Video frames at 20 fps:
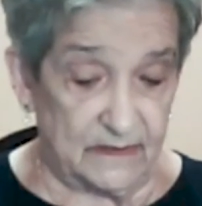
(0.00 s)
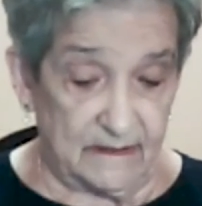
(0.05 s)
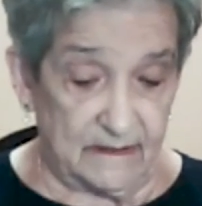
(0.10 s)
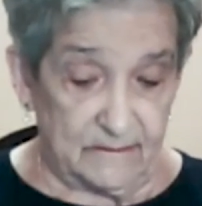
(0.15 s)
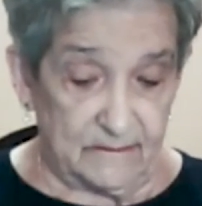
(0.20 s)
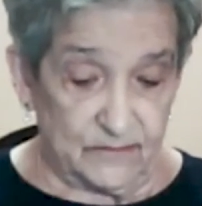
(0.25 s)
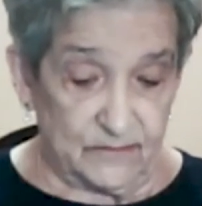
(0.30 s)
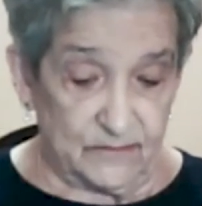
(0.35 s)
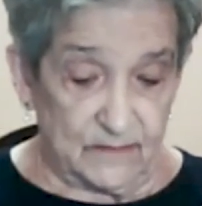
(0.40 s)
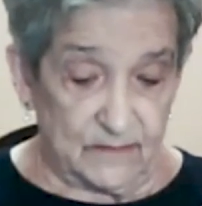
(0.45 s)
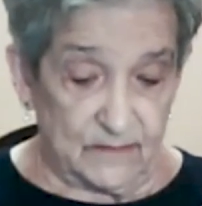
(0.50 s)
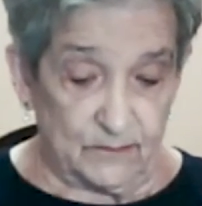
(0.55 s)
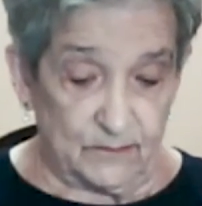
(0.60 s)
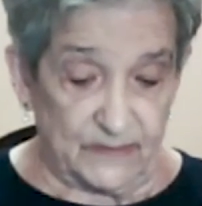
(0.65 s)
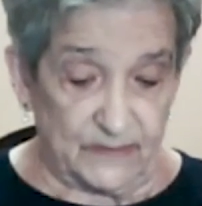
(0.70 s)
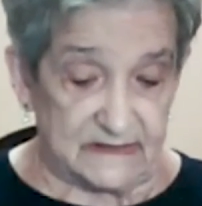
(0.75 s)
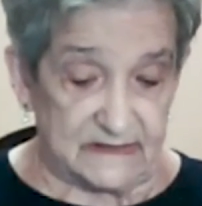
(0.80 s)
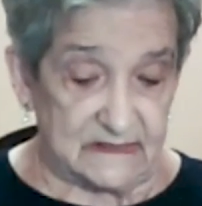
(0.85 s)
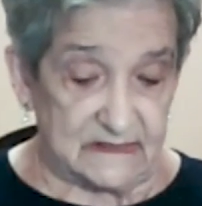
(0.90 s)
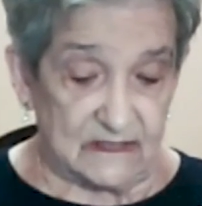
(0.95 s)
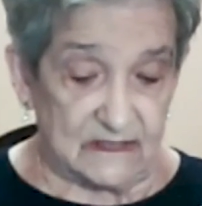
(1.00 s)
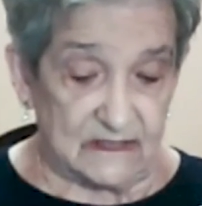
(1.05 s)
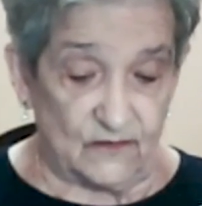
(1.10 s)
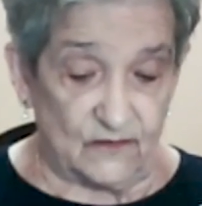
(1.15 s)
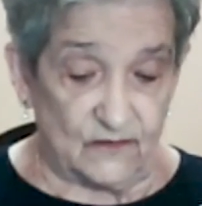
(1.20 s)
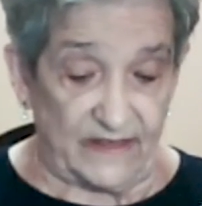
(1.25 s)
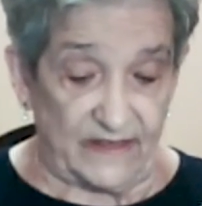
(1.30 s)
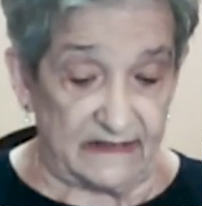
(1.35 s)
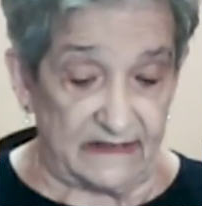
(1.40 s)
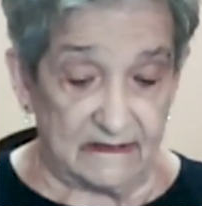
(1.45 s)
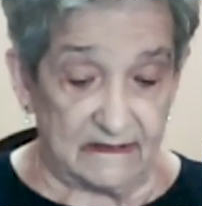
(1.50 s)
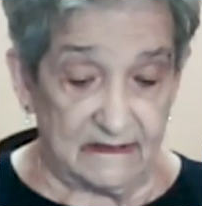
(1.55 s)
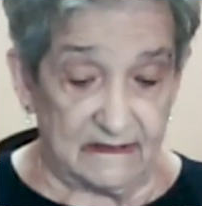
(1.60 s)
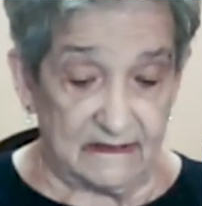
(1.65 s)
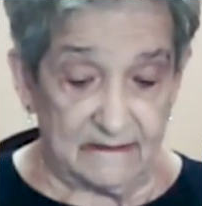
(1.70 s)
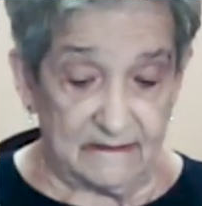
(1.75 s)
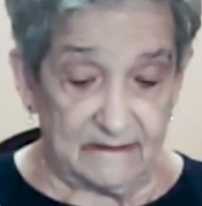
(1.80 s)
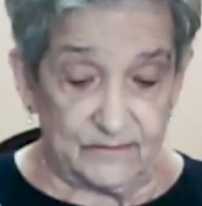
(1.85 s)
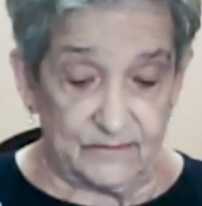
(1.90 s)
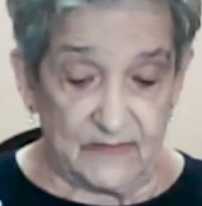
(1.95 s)
but dwell
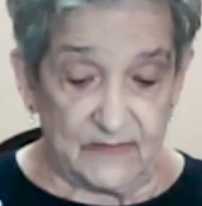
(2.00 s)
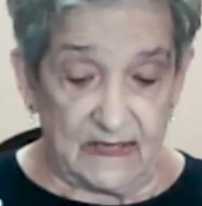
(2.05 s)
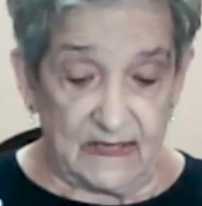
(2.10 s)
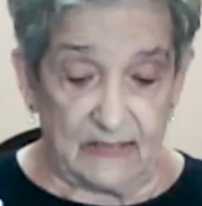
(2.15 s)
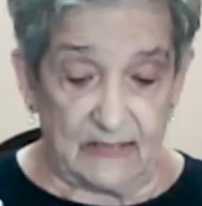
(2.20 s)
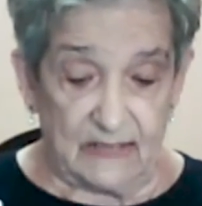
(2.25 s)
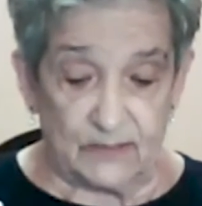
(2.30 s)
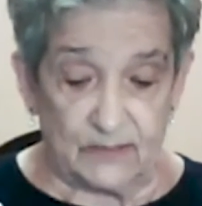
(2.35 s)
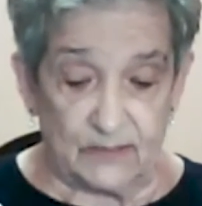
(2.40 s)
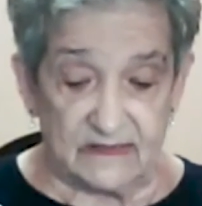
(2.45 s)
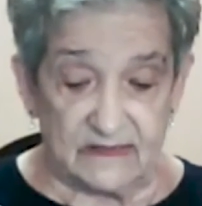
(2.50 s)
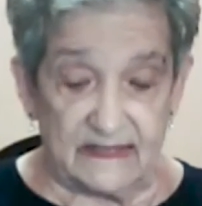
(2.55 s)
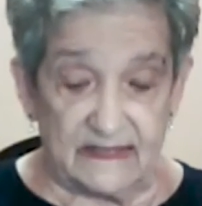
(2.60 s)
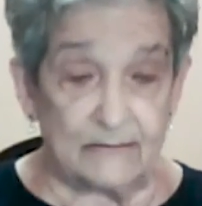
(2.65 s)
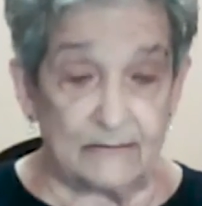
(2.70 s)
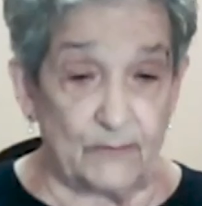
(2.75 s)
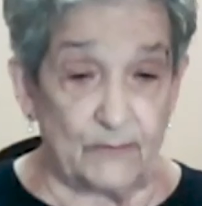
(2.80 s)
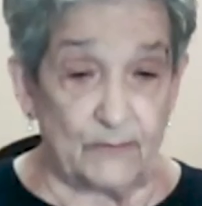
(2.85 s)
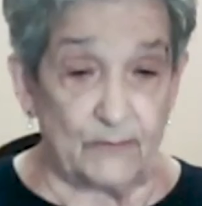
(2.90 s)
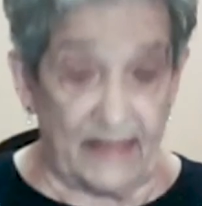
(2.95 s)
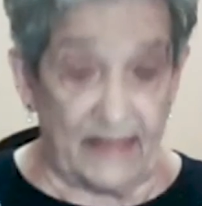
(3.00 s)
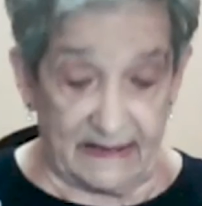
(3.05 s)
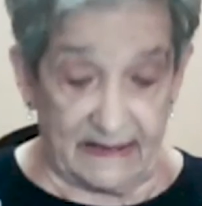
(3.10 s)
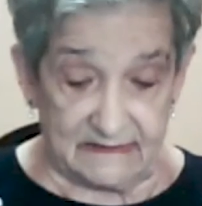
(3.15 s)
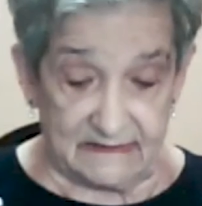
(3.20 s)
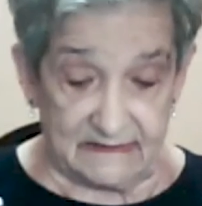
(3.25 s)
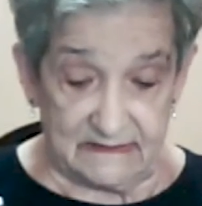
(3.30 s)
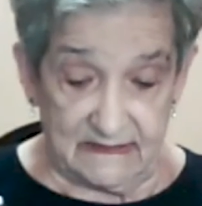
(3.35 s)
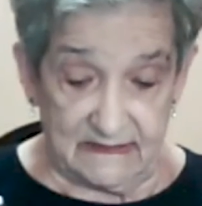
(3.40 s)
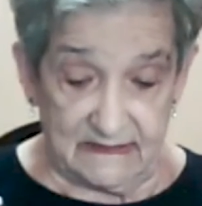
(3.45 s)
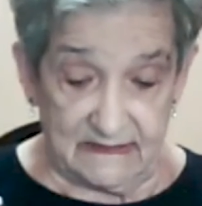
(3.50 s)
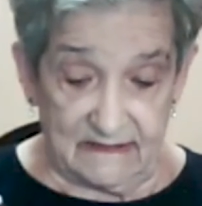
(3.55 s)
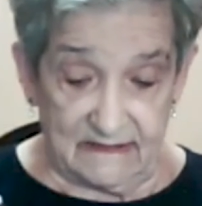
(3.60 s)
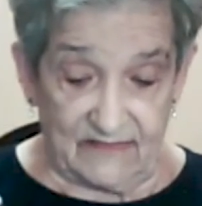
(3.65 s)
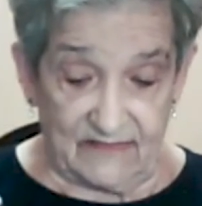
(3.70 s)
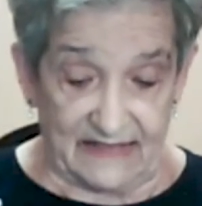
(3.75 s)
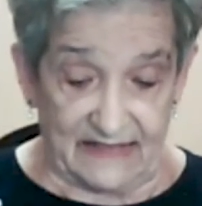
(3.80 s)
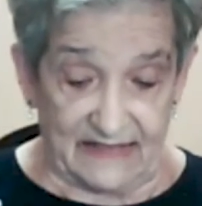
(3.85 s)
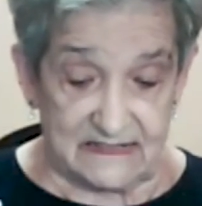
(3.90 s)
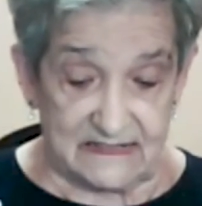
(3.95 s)
about the impact that
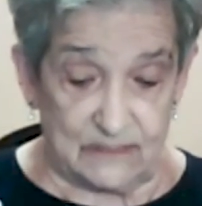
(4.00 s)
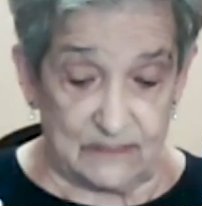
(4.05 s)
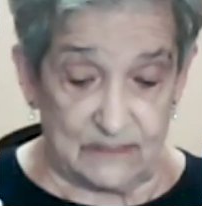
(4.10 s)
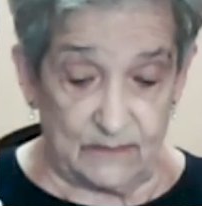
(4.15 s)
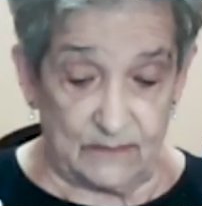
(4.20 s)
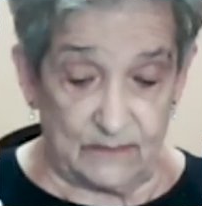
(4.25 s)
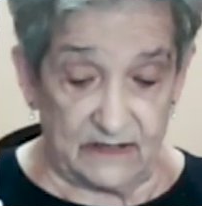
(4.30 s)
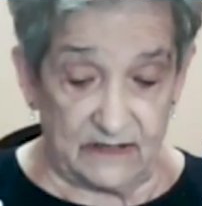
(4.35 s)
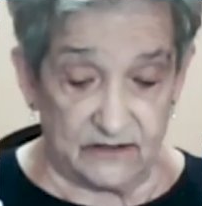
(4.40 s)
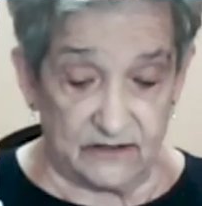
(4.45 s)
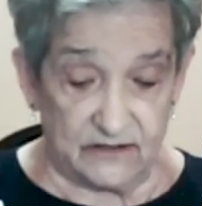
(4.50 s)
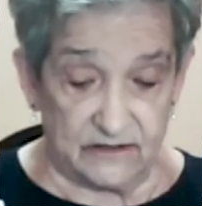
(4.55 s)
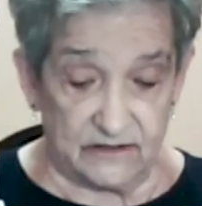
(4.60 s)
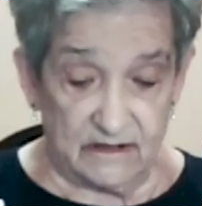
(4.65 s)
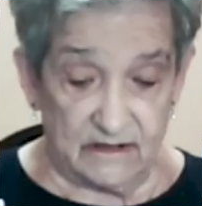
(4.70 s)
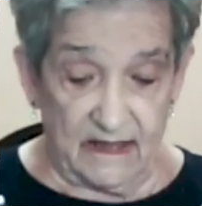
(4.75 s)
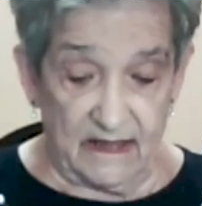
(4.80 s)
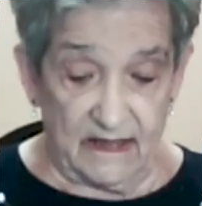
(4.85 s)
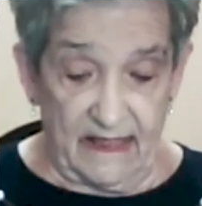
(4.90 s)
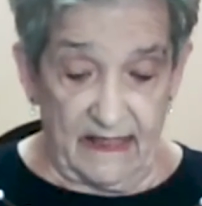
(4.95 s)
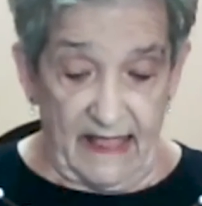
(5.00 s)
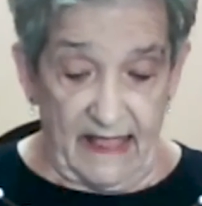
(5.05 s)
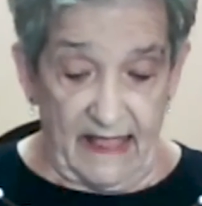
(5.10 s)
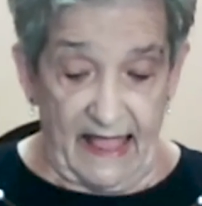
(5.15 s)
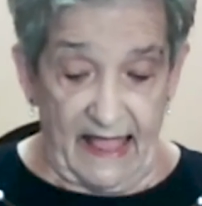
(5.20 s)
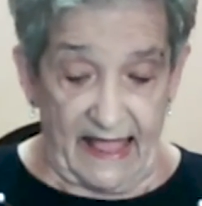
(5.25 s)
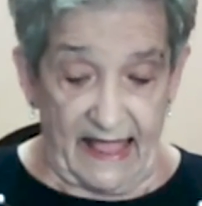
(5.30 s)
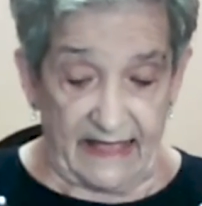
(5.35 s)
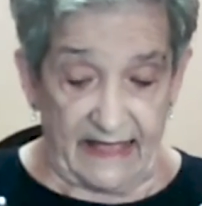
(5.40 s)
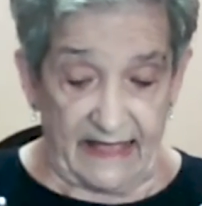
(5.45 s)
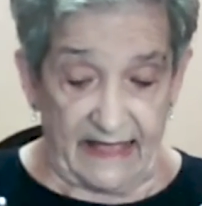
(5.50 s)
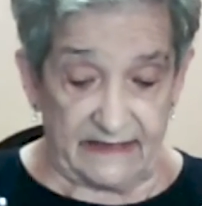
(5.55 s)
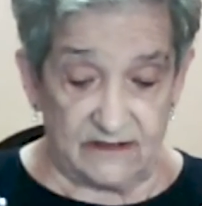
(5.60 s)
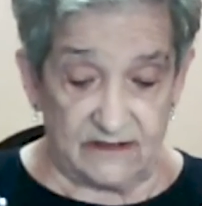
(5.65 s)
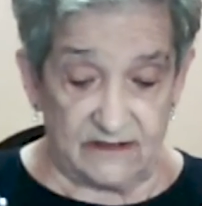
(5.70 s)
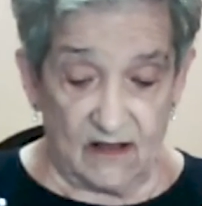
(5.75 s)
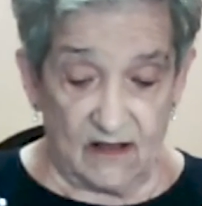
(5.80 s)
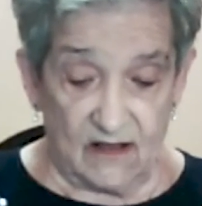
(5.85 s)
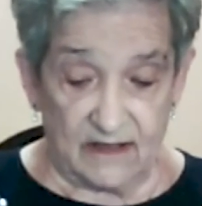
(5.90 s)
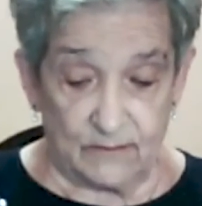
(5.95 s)
Tamir had
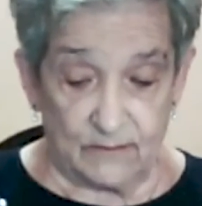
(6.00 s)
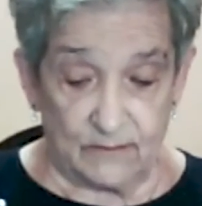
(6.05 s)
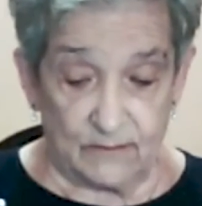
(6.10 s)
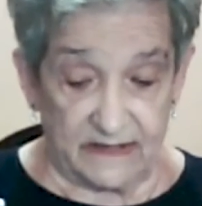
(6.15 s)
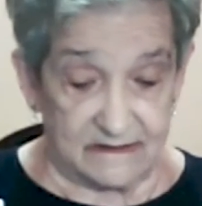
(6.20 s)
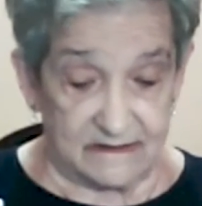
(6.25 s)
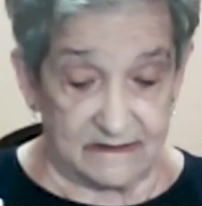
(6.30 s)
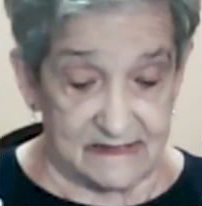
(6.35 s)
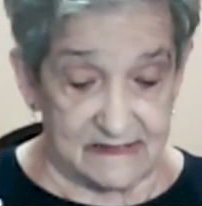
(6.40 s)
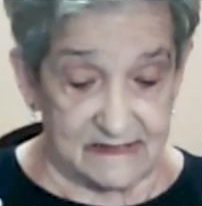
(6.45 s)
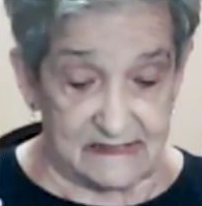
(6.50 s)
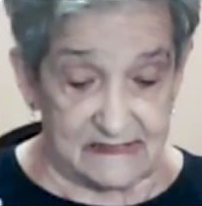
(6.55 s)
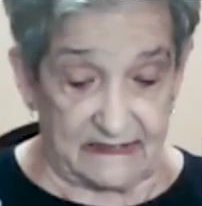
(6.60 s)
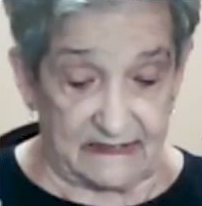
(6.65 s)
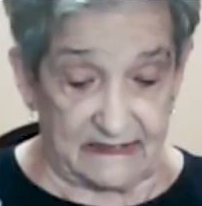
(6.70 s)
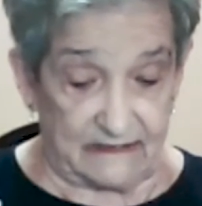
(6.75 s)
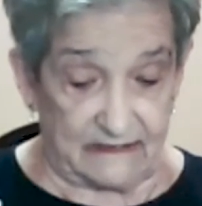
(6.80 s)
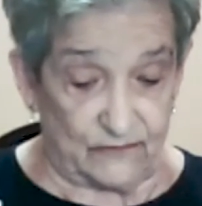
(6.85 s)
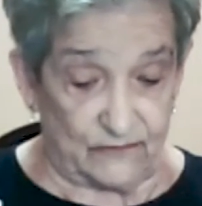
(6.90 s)
on Michael's life,